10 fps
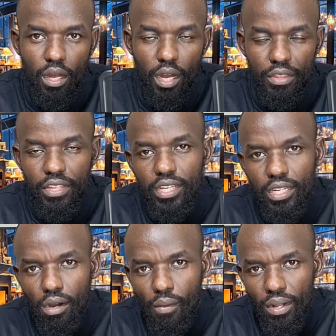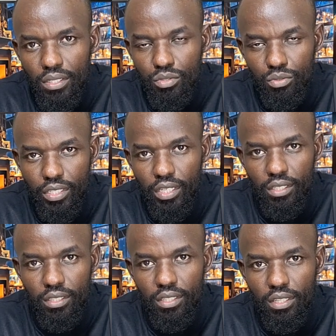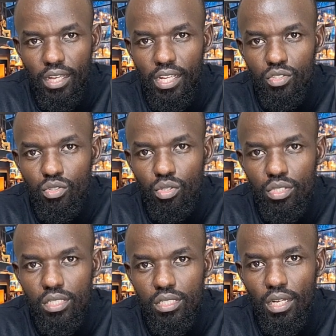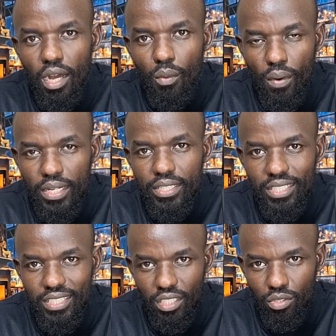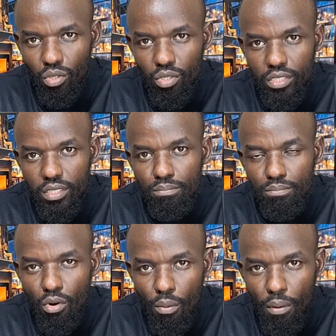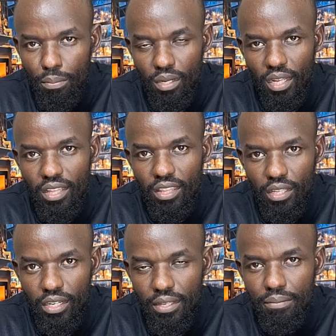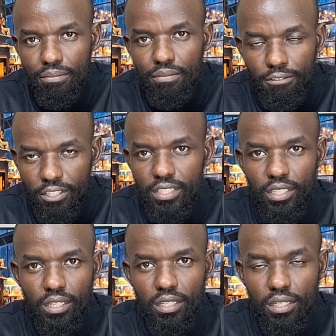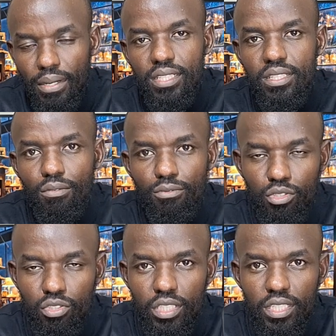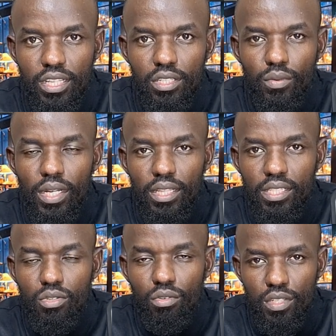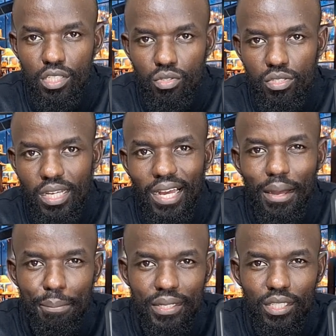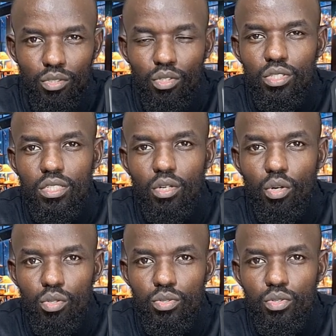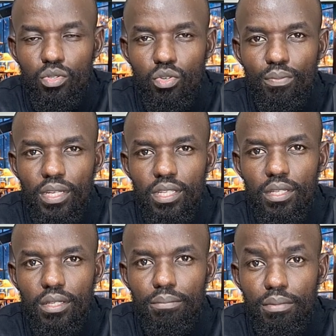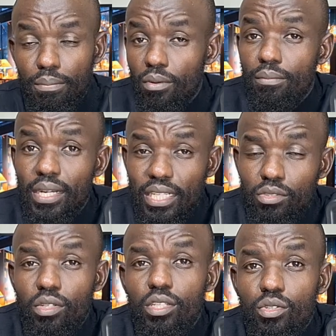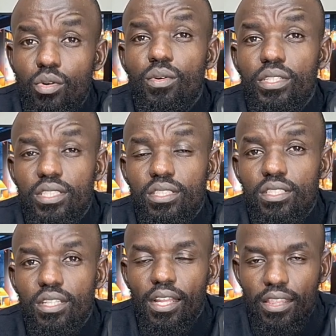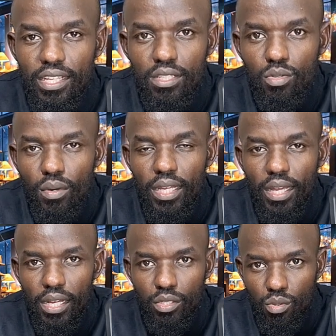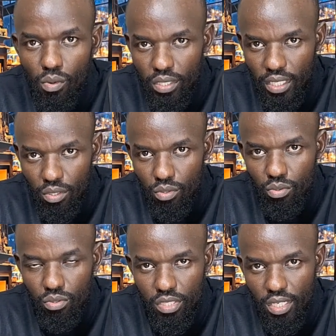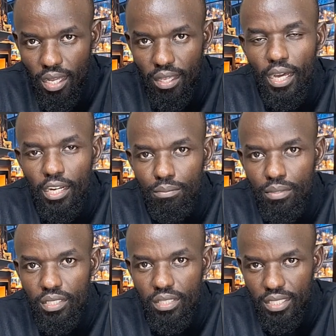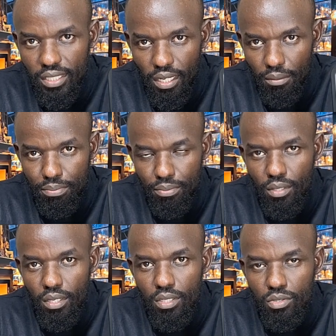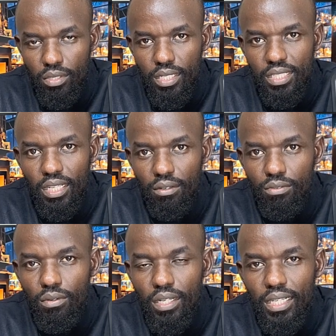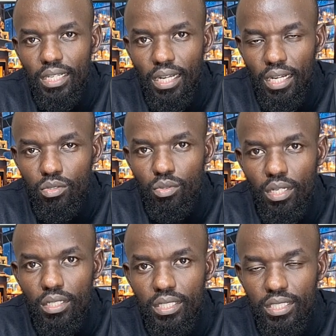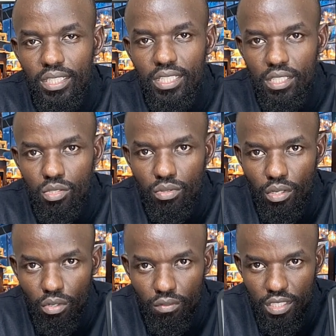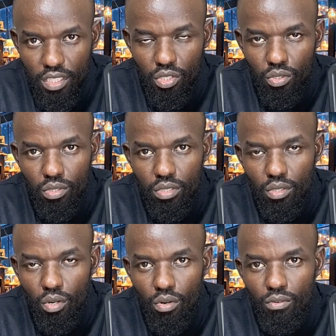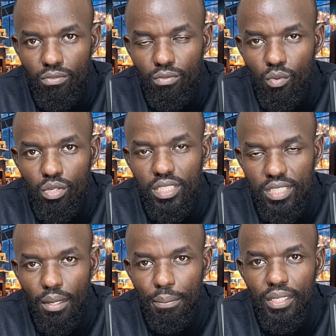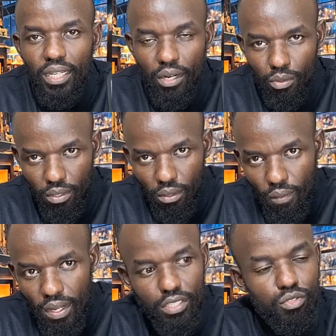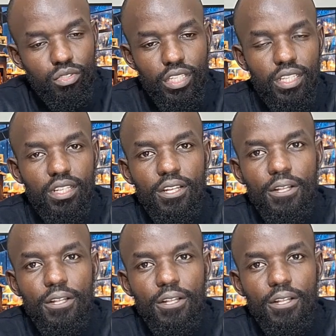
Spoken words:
I think in our world today, there is not a word in technology more popular than the name fintech. But it's unfortunate that while these conversations are happening, not also so many people might actually know what it is. And that is why I do what I do, to try and bridge that gap so that everyone can actually get into the conversation of what is happening around our world today.